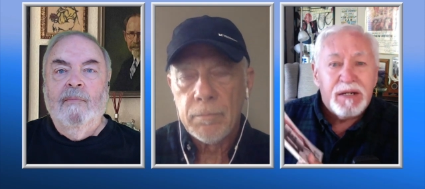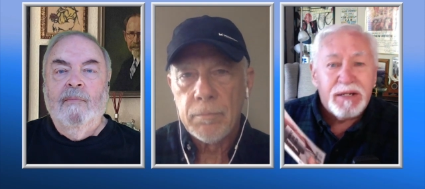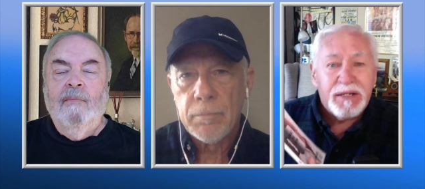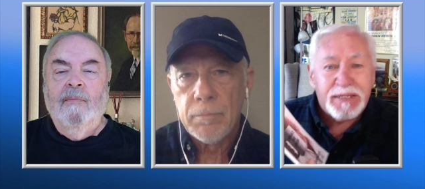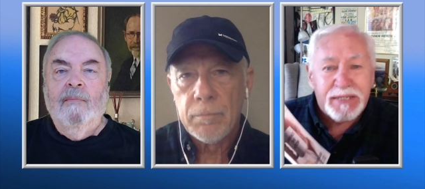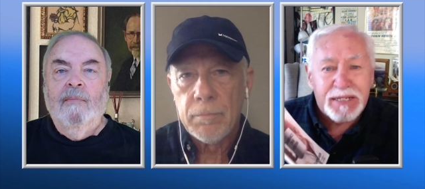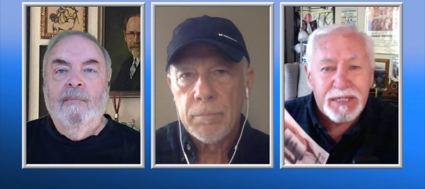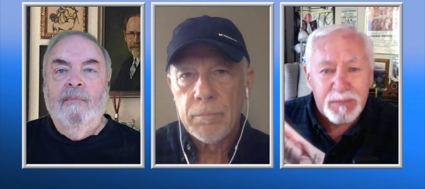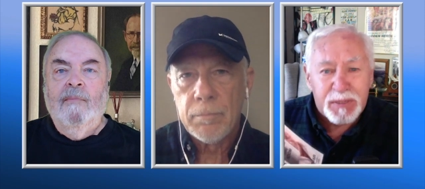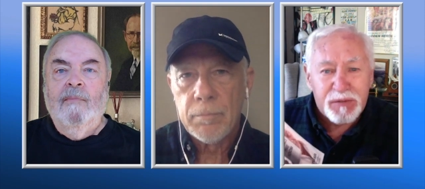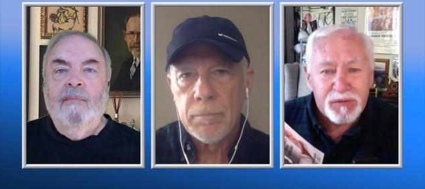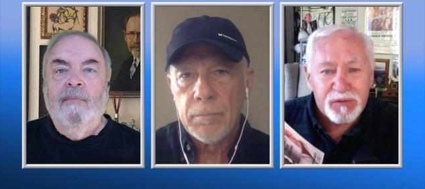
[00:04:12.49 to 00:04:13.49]
Speaker 1: it on a
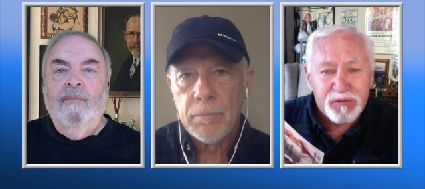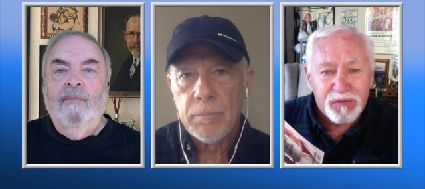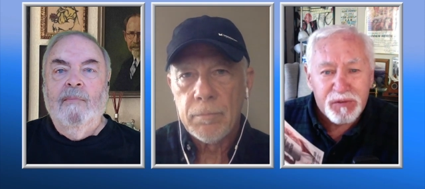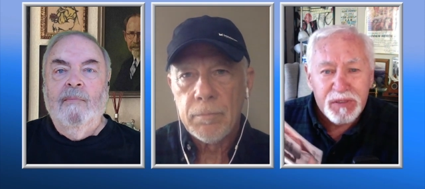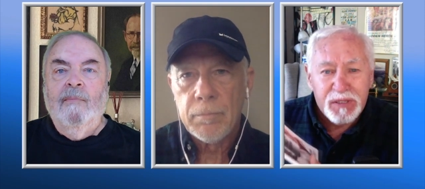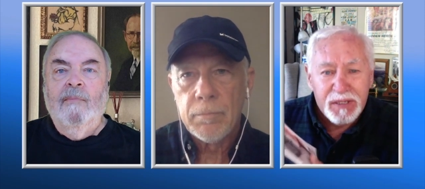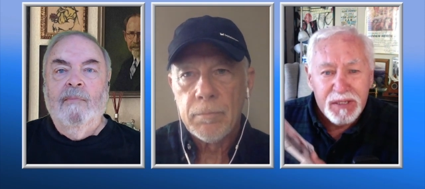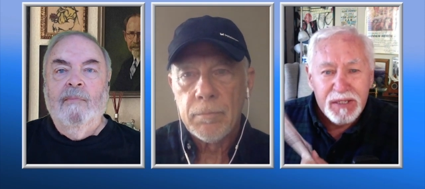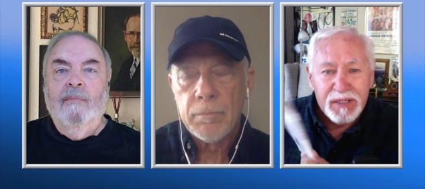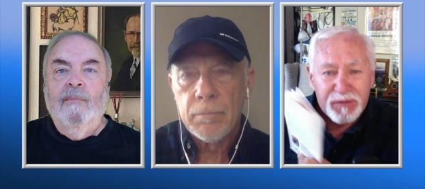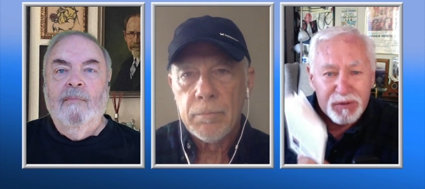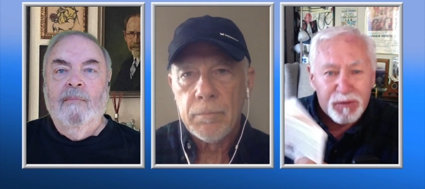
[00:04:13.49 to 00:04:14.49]
daily basis
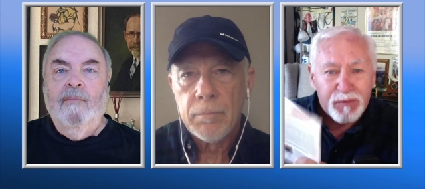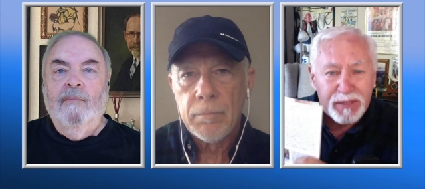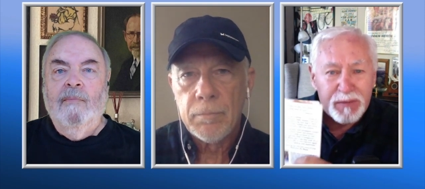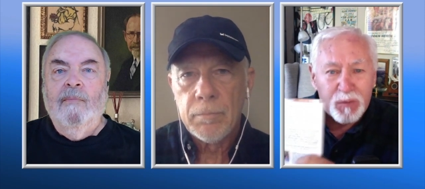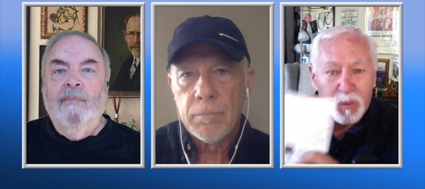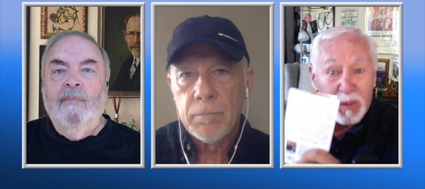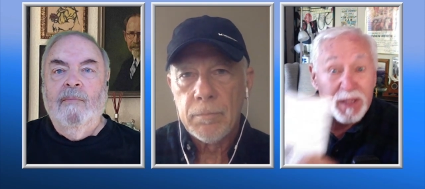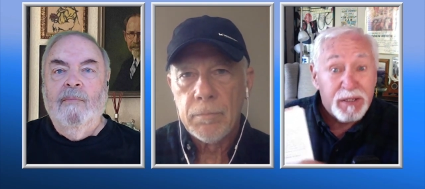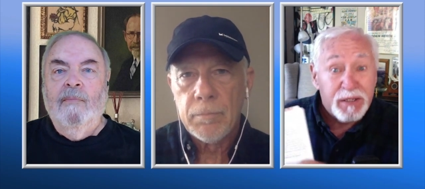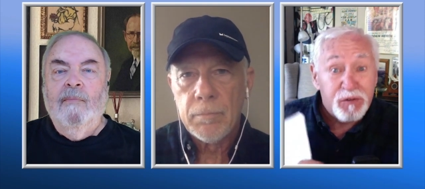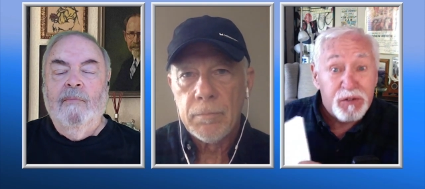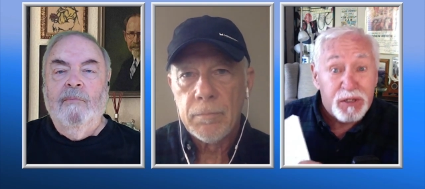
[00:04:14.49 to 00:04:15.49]
is a great way
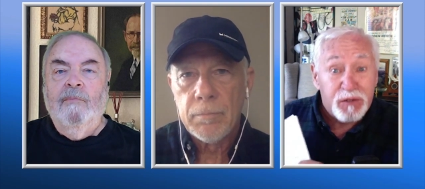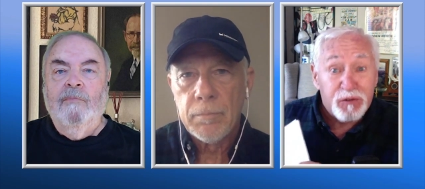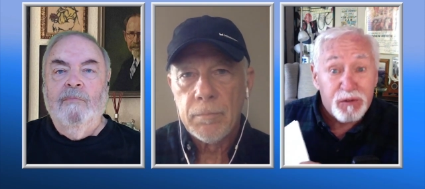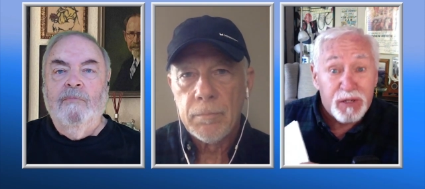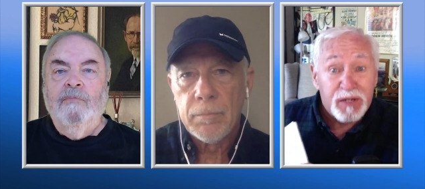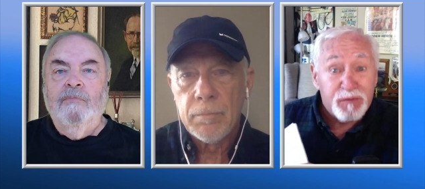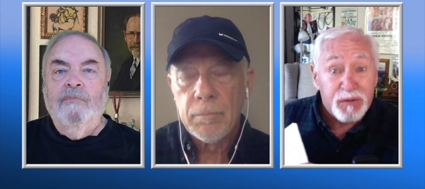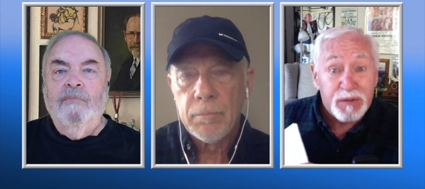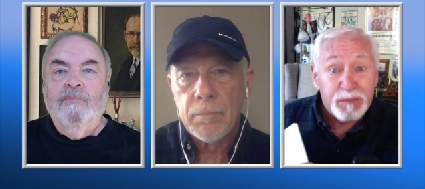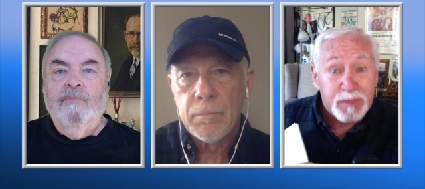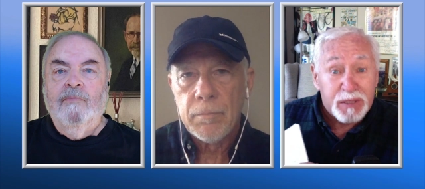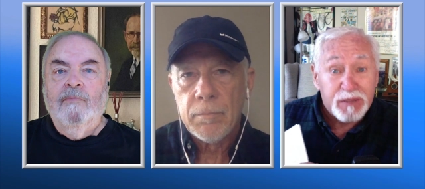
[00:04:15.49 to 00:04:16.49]
to change your life
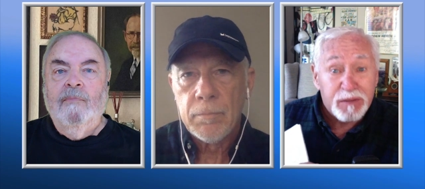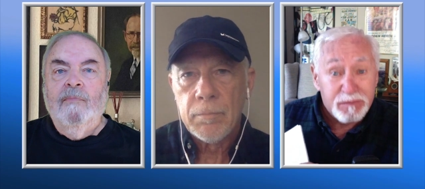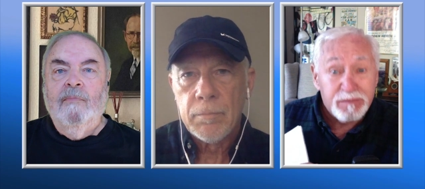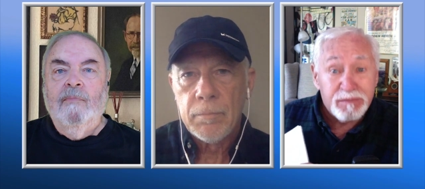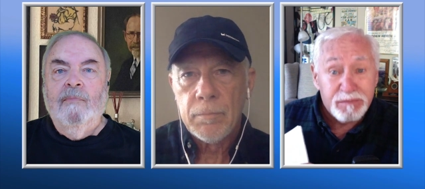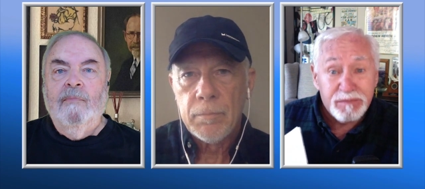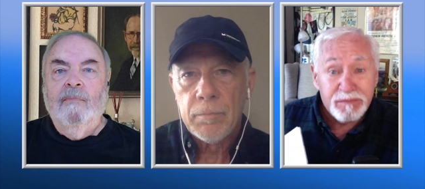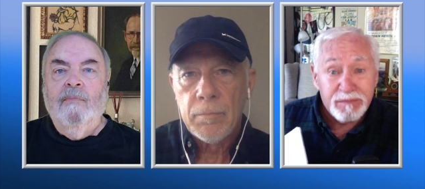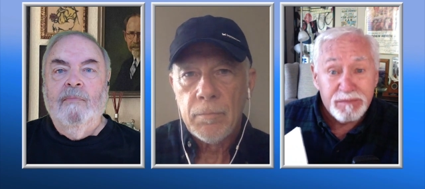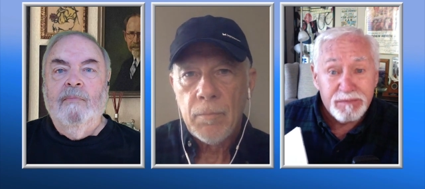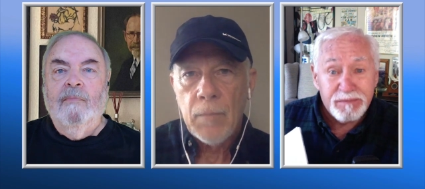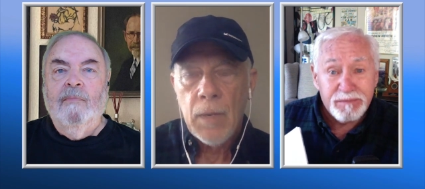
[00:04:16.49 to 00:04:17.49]
for the better.
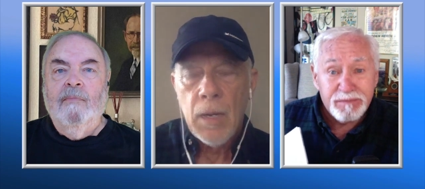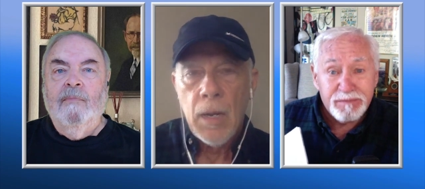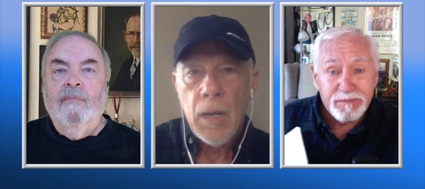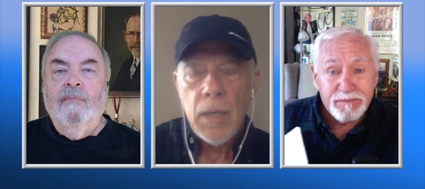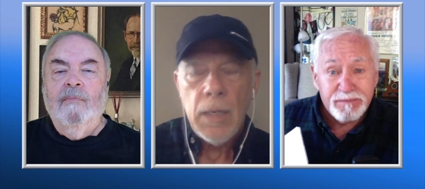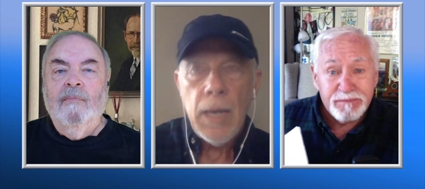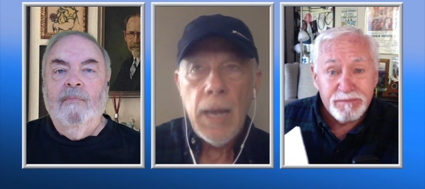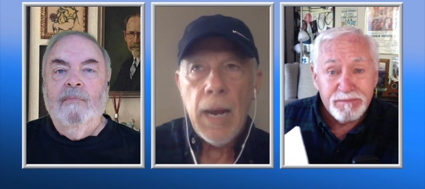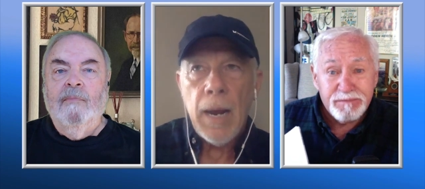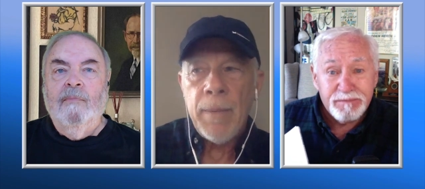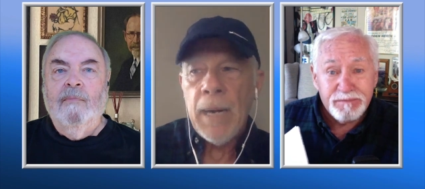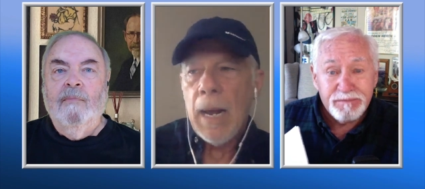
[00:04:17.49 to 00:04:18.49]

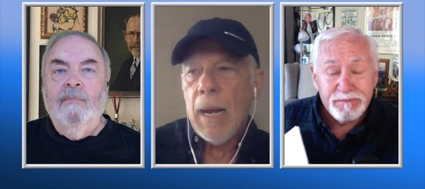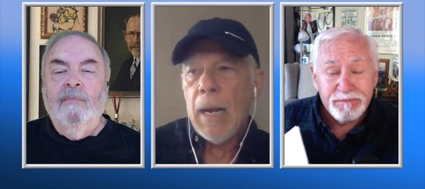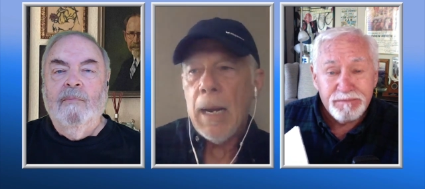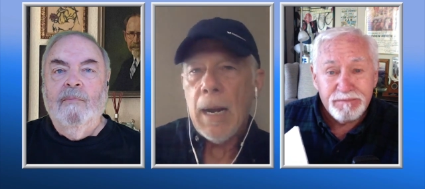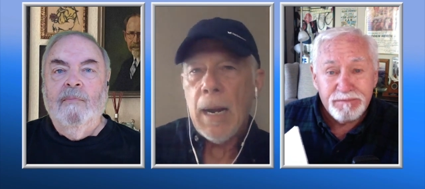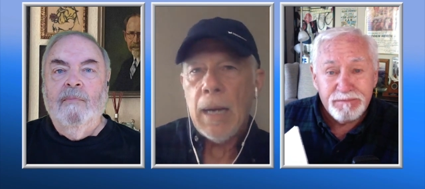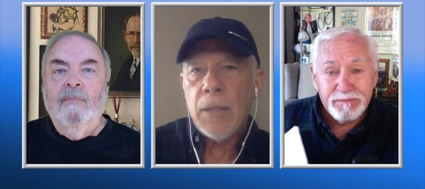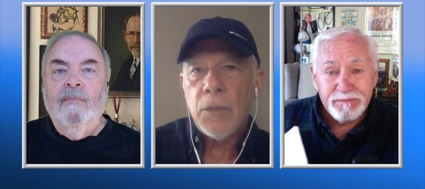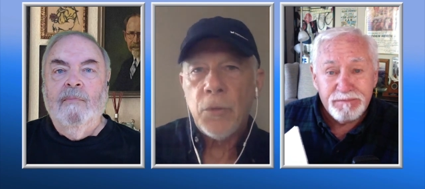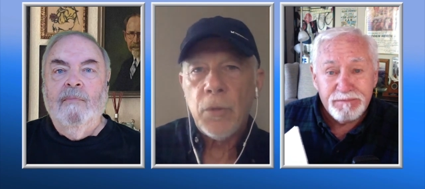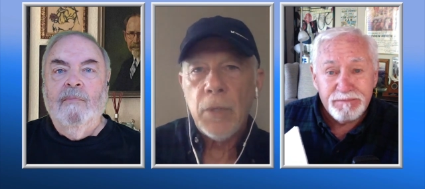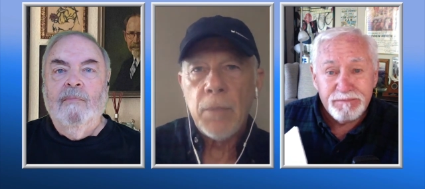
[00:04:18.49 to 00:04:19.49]
Speaker 2: Yeah, I mean, I, I, I
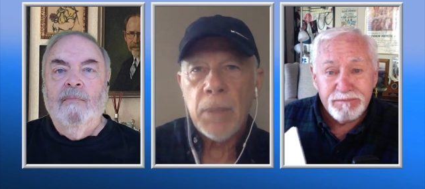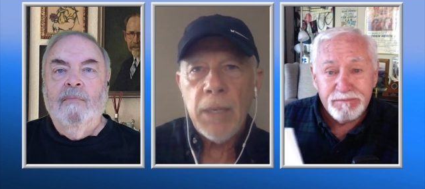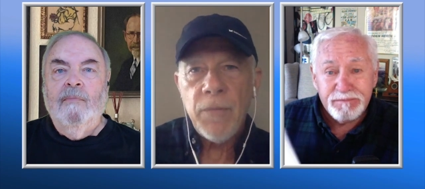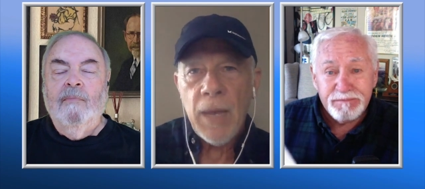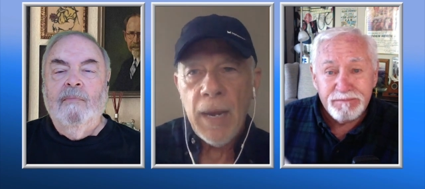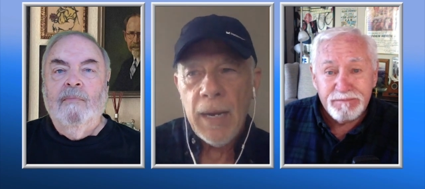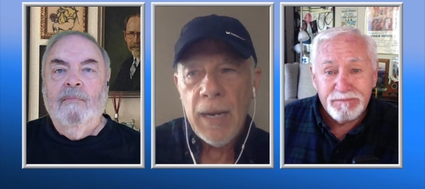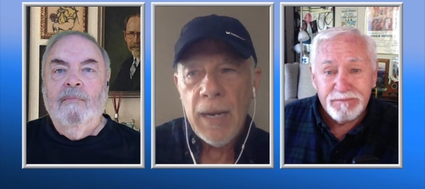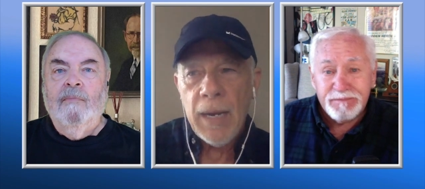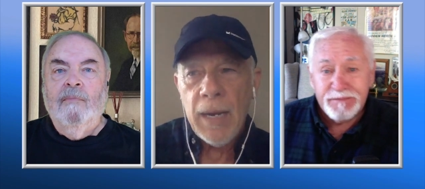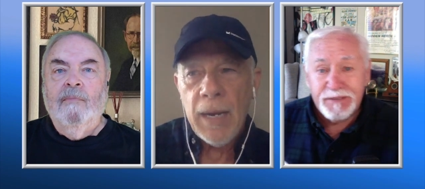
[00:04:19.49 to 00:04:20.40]
truly believe that.